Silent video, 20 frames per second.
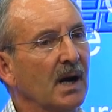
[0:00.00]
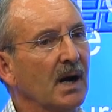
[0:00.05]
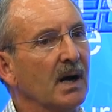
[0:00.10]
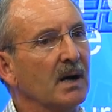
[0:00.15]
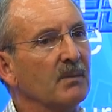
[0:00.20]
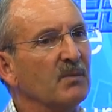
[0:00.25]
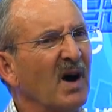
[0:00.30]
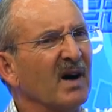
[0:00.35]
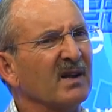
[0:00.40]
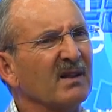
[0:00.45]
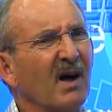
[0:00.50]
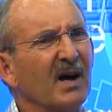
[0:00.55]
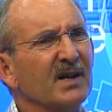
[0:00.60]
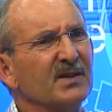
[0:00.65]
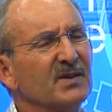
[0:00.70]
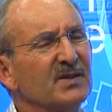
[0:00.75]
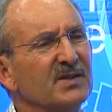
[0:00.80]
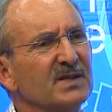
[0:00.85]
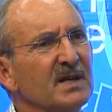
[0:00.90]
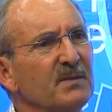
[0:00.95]
I'd
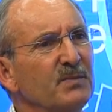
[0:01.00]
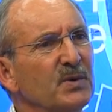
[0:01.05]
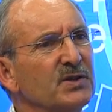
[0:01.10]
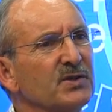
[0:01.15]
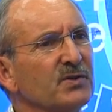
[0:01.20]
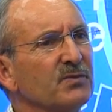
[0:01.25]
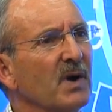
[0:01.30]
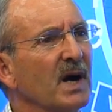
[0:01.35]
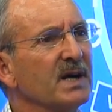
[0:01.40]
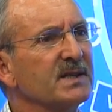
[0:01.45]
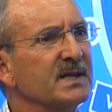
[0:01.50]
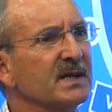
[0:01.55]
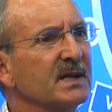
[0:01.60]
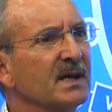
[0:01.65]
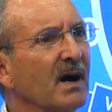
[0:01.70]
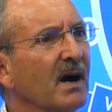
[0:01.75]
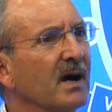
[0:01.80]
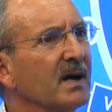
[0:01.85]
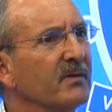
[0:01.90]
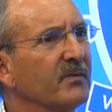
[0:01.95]
like to see pigeon racing
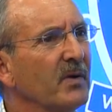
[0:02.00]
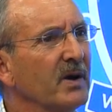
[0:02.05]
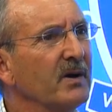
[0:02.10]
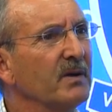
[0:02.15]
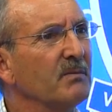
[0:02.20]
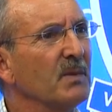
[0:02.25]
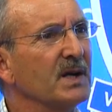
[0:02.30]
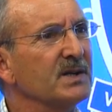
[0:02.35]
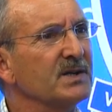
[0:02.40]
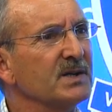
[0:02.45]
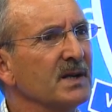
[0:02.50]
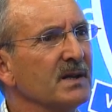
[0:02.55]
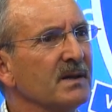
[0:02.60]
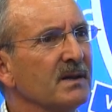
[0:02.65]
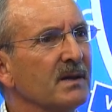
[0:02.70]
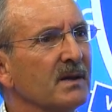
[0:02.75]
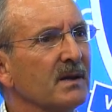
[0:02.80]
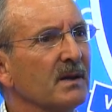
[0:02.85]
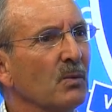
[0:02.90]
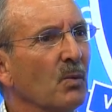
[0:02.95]
going very much
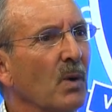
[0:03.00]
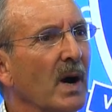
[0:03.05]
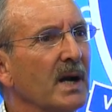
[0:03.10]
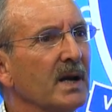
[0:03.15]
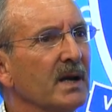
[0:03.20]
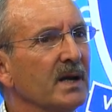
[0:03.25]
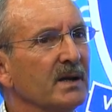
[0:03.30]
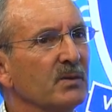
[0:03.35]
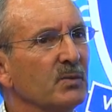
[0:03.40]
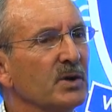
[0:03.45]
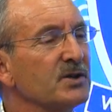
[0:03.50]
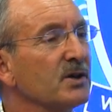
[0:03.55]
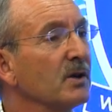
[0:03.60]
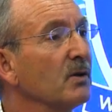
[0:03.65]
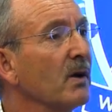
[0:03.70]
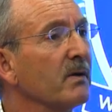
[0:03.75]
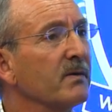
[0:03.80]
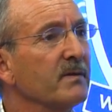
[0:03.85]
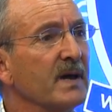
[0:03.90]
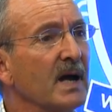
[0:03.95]
in the way in which a
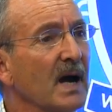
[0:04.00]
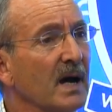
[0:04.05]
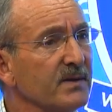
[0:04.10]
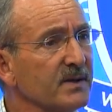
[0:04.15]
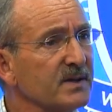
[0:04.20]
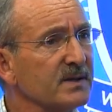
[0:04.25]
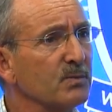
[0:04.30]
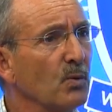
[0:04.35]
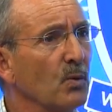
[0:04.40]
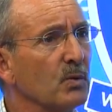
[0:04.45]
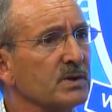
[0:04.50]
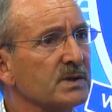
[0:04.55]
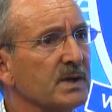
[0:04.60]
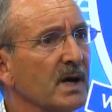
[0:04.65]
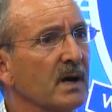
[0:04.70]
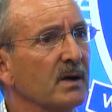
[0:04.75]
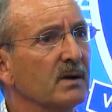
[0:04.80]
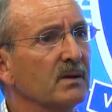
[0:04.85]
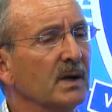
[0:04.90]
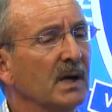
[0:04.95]
lot of the other sports
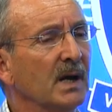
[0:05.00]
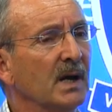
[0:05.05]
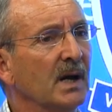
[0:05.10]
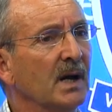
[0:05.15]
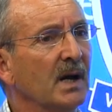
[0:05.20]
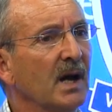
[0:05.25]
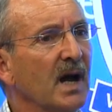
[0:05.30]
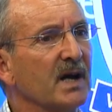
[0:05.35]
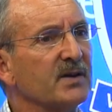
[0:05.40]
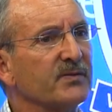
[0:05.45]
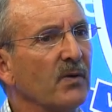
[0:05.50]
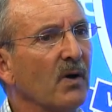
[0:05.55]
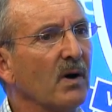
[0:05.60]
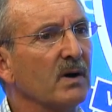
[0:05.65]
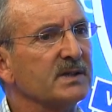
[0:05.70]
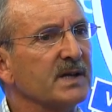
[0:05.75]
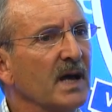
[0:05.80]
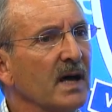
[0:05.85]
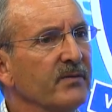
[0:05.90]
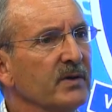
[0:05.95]
go, as far
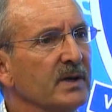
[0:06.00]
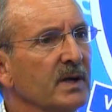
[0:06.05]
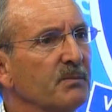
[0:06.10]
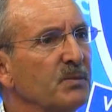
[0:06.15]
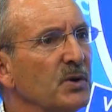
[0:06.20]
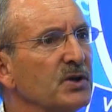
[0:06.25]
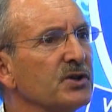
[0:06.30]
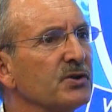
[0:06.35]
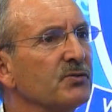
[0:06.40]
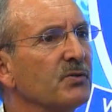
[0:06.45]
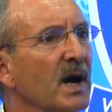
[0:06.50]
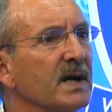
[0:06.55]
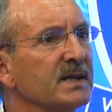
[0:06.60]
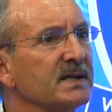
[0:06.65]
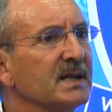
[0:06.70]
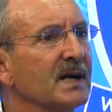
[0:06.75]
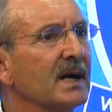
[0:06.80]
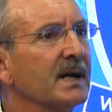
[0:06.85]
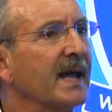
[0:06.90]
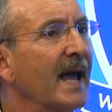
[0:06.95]
as having a pigeon
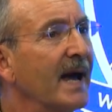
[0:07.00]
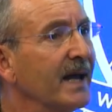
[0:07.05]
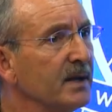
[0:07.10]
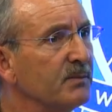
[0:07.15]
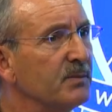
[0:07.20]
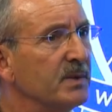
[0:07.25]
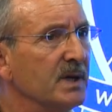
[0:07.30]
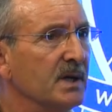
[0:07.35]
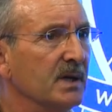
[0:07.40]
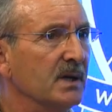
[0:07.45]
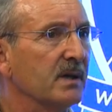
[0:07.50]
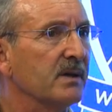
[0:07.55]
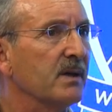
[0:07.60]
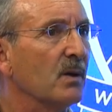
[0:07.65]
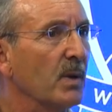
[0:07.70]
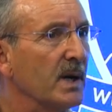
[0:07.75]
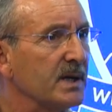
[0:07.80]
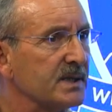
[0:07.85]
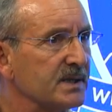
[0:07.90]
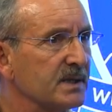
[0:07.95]
racing academy in
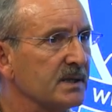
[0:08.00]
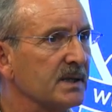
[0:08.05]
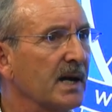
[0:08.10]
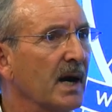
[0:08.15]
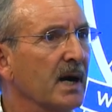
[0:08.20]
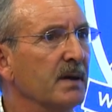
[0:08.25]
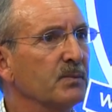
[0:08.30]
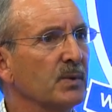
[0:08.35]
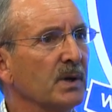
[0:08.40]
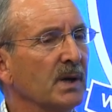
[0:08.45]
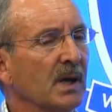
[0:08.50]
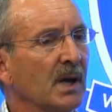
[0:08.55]
the Western Cape.